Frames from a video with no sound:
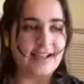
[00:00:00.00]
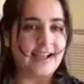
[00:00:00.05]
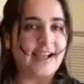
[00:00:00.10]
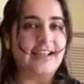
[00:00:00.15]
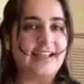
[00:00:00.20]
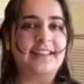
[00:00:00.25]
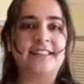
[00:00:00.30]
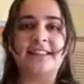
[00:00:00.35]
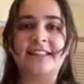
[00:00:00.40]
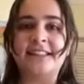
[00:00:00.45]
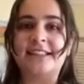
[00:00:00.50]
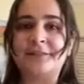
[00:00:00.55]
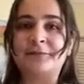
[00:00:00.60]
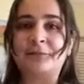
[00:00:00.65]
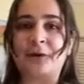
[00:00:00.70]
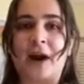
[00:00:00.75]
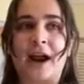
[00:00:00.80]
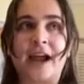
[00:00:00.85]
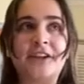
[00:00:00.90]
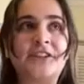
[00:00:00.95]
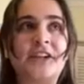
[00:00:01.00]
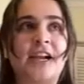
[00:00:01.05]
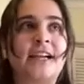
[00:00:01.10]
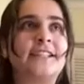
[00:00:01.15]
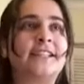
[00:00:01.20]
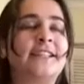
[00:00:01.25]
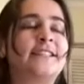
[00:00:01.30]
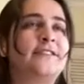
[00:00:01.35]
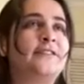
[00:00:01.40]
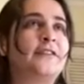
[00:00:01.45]
This
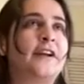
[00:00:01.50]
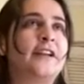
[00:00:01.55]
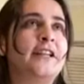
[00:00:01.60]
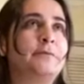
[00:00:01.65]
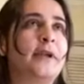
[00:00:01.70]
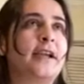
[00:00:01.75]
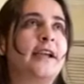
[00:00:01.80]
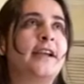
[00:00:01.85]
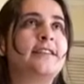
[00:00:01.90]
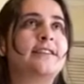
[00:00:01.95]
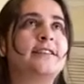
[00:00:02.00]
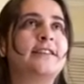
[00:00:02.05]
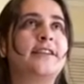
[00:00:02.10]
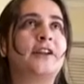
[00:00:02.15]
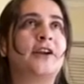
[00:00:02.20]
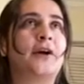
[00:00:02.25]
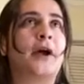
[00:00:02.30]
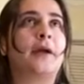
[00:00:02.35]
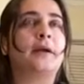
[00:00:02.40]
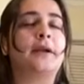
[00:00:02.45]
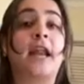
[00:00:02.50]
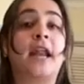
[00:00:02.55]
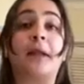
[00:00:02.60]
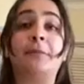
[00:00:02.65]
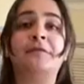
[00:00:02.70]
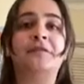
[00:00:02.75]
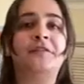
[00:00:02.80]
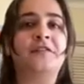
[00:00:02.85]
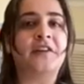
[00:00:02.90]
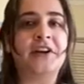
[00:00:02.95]
project, it's funny because, you know, and
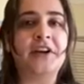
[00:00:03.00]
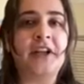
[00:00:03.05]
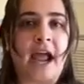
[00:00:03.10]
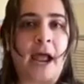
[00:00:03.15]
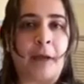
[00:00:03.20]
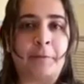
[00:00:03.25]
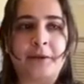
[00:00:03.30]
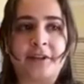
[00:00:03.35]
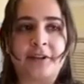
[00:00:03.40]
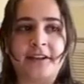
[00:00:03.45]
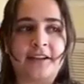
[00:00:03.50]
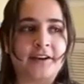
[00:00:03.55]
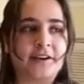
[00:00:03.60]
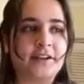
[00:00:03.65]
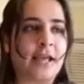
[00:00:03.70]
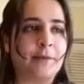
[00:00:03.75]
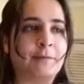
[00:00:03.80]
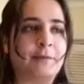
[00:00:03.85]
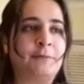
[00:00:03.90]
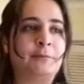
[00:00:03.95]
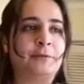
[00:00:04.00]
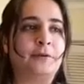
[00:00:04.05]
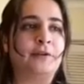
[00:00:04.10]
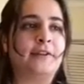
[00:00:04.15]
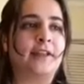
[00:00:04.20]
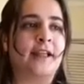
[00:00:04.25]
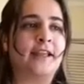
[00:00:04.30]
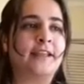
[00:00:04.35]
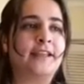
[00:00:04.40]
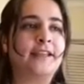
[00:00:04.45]
I'm very happy to hear that
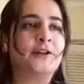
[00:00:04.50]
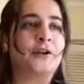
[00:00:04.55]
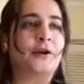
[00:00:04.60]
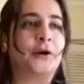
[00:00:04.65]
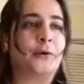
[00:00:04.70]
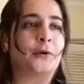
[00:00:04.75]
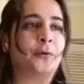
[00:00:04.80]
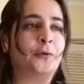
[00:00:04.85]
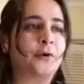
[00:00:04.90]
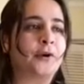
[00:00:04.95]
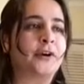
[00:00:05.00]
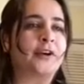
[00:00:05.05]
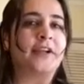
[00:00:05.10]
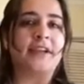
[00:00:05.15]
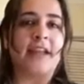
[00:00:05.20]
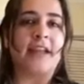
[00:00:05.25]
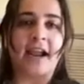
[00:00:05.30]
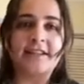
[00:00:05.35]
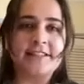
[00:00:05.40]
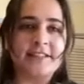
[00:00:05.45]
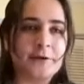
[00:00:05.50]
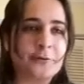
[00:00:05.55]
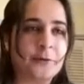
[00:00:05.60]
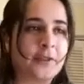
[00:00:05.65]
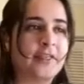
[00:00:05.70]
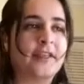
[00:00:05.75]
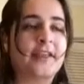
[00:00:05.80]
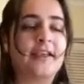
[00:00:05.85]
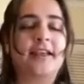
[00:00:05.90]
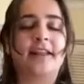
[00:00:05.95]
people, like, you know, were connecting
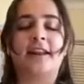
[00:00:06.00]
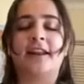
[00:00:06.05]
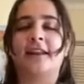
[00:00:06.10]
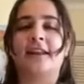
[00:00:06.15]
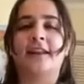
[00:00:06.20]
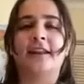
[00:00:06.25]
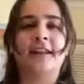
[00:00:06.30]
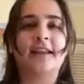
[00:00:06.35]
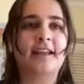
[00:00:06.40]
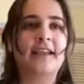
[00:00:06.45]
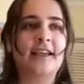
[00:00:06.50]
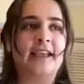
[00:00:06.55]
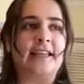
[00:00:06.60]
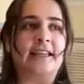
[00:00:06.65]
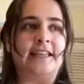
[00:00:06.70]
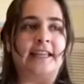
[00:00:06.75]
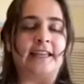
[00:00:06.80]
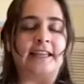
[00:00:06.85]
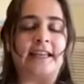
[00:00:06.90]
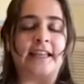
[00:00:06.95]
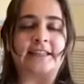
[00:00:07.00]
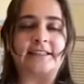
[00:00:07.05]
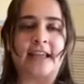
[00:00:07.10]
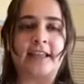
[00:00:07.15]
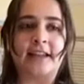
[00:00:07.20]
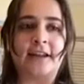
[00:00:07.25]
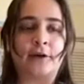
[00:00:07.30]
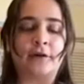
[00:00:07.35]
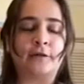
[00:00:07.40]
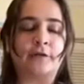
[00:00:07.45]
with it and getting
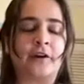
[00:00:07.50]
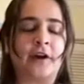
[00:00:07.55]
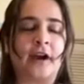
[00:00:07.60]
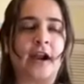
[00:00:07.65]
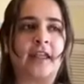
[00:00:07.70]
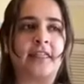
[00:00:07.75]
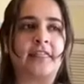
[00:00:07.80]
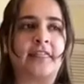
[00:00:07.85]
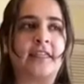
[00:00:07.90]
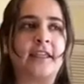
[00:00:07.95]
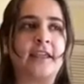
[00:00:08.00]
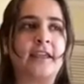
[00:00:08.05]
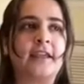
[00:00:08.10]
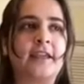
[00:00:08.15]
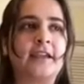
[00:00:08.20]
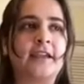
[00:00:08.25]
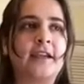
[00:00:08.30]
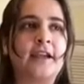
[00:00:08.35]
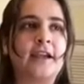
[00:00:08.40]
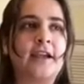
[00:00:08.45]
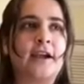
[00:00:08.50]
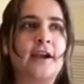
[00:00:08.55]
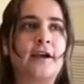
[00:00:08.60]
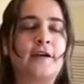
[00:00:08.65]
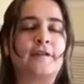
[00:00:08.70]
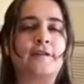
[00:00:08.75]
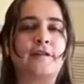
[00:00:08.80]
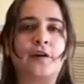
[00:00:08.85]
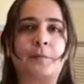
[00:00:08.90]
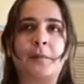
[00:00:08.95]
excited over it. I think
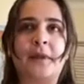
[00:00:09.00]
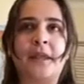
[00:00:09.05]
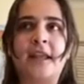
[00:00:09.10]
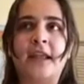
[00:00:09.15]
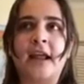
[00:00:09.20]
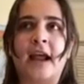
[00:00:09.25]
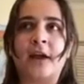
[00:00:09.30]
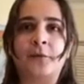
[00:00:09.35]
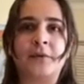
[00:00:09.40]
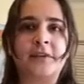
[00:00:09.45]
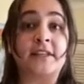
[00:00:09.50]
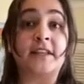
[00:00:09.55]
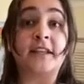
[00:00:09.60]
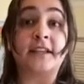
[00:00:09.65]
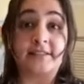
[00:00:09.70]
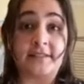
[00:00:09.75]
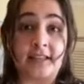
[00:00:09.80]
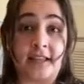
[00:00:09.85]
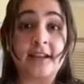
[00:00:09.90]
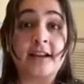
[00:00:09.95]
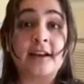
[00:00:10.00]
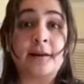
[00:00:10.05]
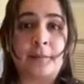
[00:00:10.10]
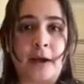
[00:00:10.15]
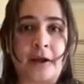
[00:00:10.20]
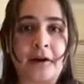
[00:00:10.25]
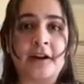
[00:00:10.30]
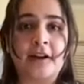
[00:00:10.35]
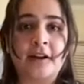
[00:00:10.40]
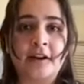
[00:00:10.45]
for me, I was excited
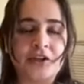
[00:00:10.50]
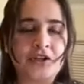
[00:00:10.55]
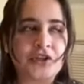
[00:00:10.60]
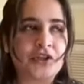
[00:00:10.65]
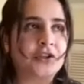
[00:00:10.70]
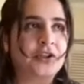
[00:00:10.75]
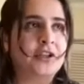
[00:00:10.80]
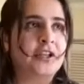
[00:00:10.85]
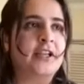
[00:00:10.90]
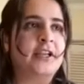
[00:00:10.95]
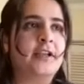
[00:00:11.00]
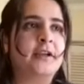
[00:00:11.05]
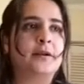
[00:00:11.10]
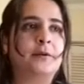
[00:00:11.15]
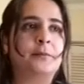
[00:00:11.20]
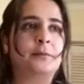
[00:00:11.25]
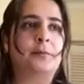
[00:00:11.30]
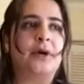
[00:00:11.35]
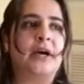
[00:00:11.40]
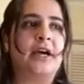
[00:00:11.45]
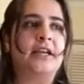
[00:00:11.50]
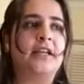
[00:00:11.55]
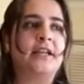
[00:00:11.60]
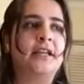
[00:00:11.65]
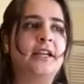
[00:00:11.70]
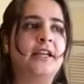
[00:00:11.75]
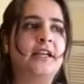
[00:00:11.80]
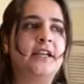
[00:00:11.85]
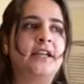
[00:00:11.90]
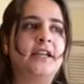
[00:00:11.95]
about it initially, but
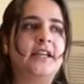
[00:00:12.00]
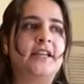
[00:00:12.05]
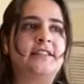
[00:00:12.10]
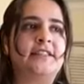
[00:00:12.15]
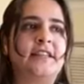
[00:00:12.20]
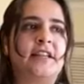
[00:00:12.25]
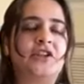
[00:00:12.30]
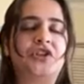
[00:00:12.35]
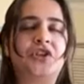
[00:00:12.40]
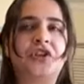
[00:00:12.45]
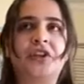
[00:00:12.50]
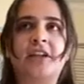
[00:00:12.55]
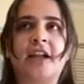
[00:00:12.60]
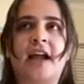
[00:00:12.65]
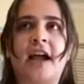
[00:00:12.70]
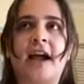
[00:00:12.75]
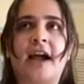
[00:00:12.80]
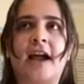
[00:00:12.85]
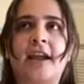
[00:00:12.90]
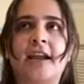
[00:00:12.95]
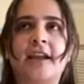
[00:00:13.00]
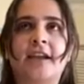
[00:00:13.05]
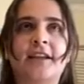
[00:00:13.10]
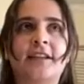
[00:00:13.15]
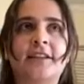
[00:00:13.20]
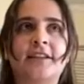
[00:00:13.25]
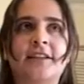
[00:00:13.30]
essentially, I